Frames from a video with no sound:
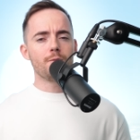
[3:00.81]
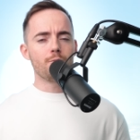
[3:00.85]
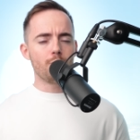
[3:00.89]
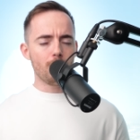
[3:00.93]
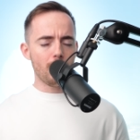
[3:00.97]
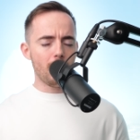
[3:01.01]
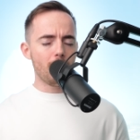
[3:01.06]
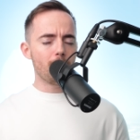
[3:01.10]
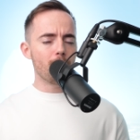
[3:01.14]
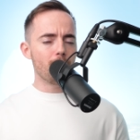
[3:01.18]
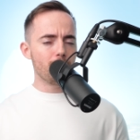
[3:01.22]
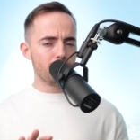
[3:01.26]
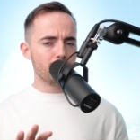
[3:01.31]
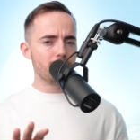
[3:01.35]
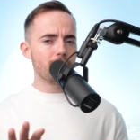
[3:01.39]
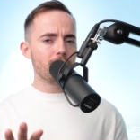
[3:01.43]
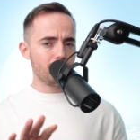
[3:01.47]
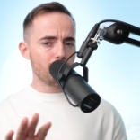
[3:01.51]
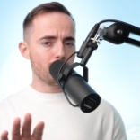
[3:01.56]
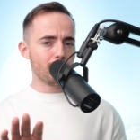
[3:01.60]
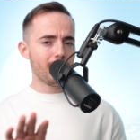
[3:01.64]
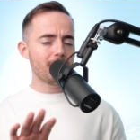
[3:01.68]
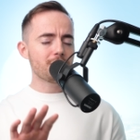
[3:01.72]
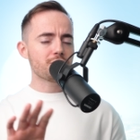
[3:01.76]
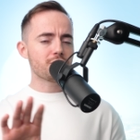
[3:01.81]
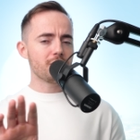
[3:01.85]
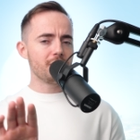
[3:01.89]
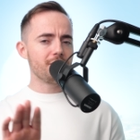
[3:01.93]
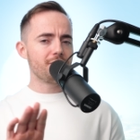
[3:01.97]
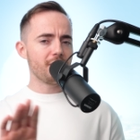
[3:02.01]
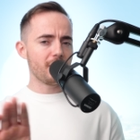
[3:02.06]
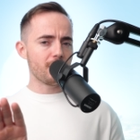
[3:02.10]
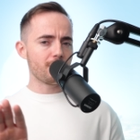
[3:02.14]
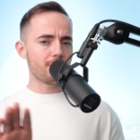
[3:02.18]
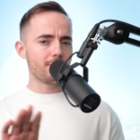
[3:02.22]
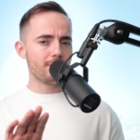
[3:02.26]
And you'll
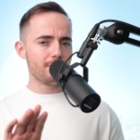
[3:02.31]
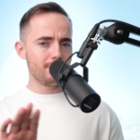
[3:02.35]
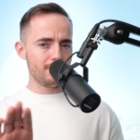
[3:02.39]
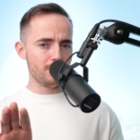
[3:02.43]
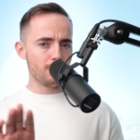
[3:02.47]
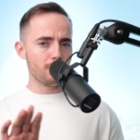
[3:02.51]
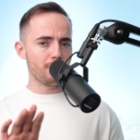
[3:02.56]
figure